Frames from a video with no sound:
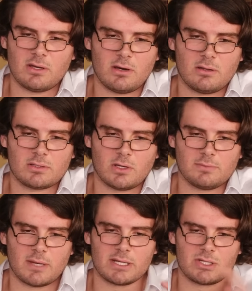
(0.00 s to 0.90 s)
hall called
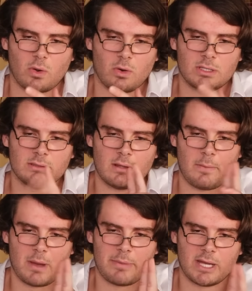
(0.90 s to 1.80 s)
my door.
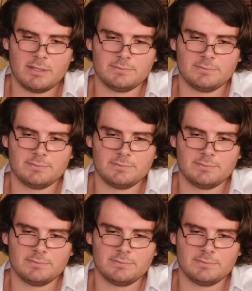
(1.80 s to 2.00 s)
Bye-bye.